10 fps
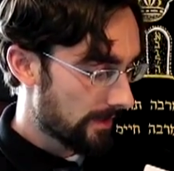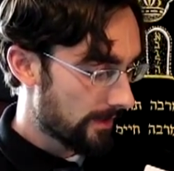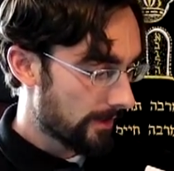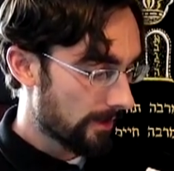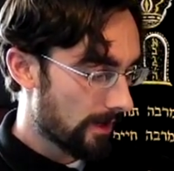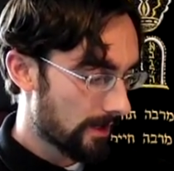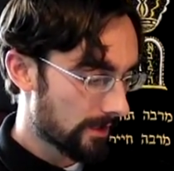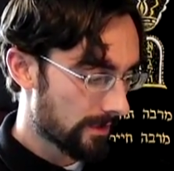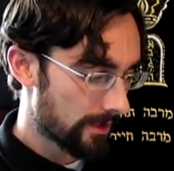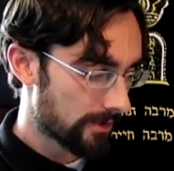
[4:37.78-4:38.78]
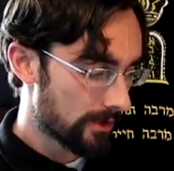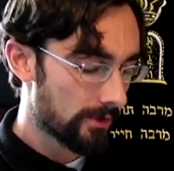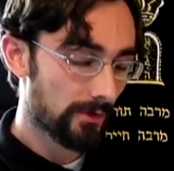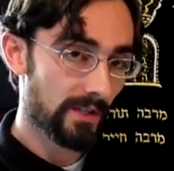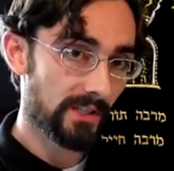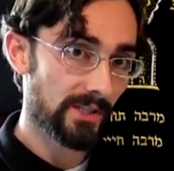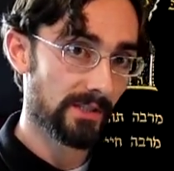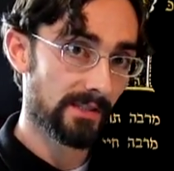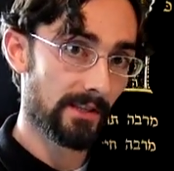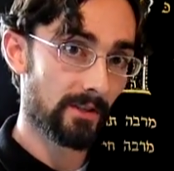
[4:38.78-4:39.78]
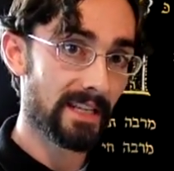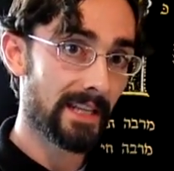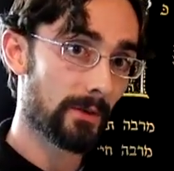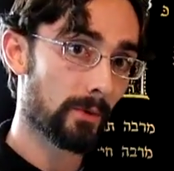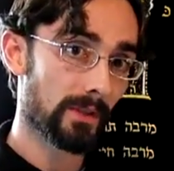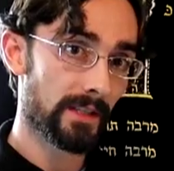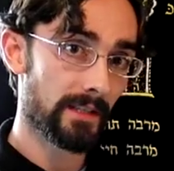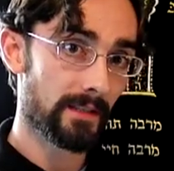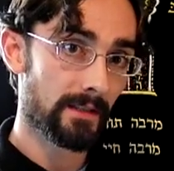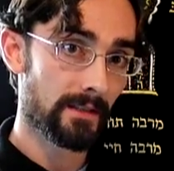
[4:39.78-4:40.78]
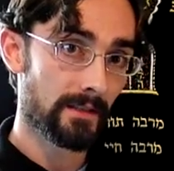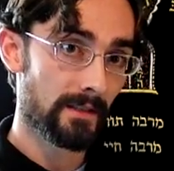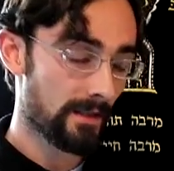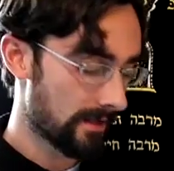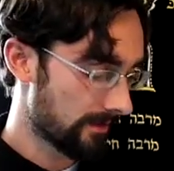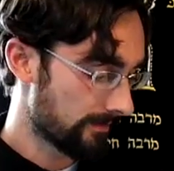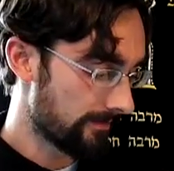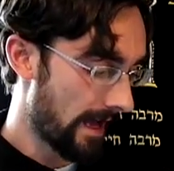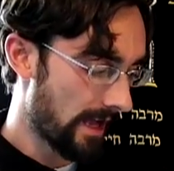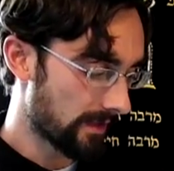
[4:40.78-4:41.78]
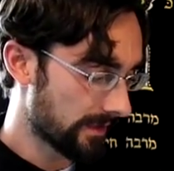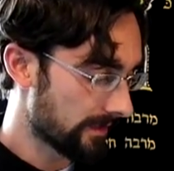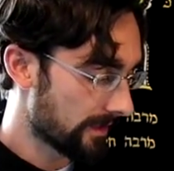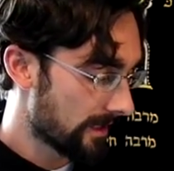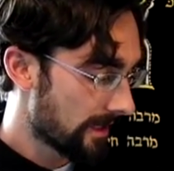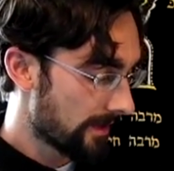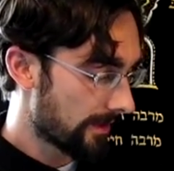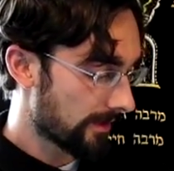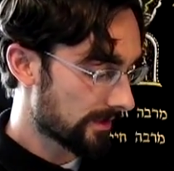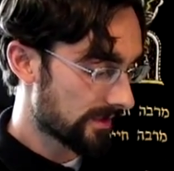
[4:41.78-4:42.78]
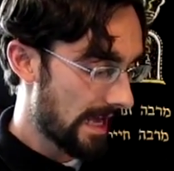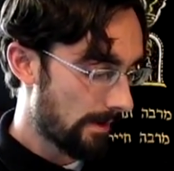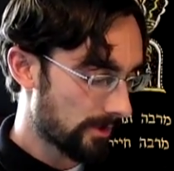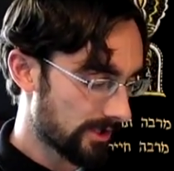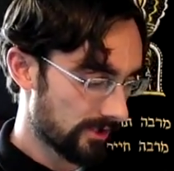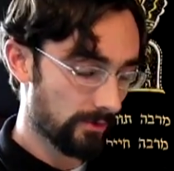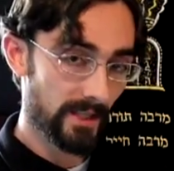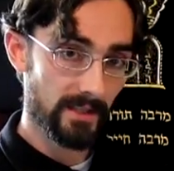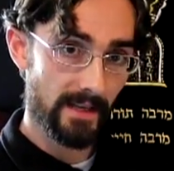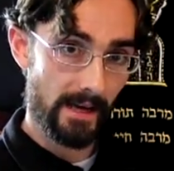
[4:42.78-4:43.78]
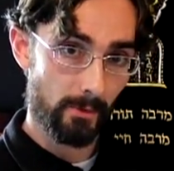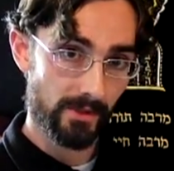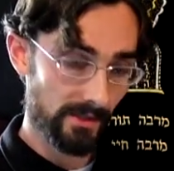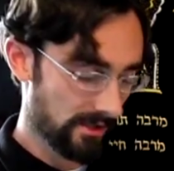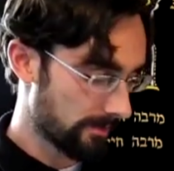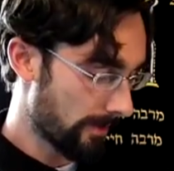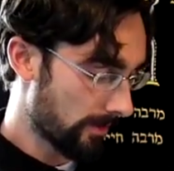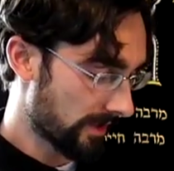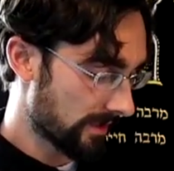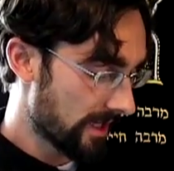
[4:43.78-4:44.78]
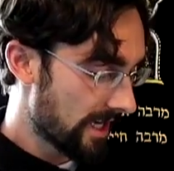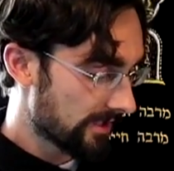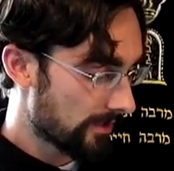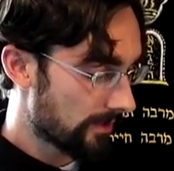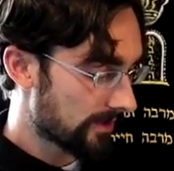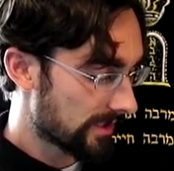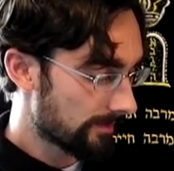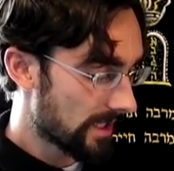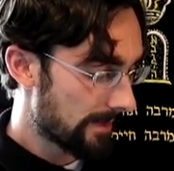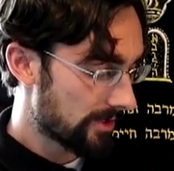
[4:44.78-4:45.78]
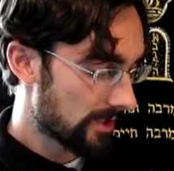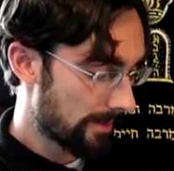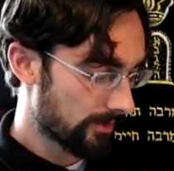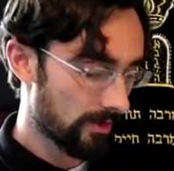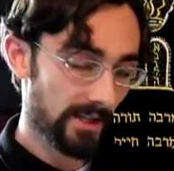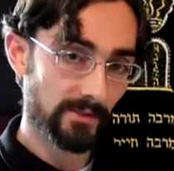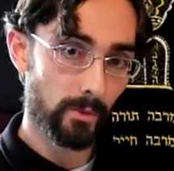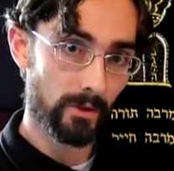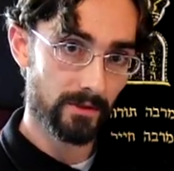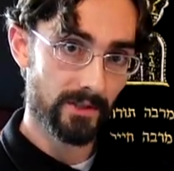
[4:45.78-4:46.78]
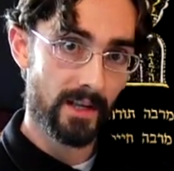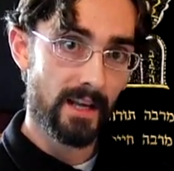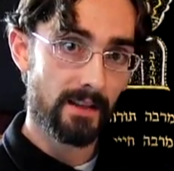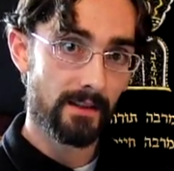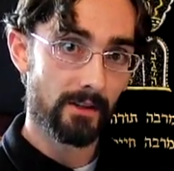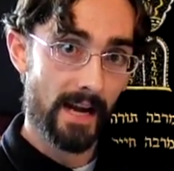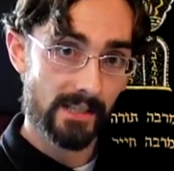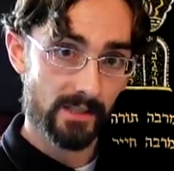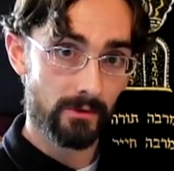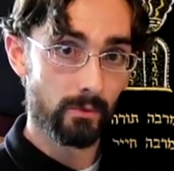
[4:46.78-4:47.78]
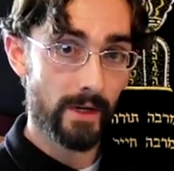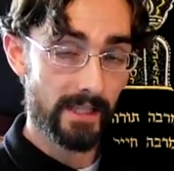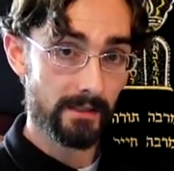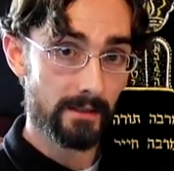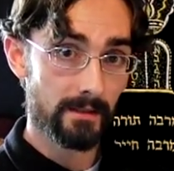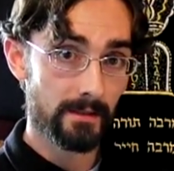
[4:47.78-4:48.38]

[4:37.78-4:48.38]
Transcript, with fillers: there are two traditions that are equally valid. There is that which is written and that which is spoken. So there's sometimes you come across words that are actually written,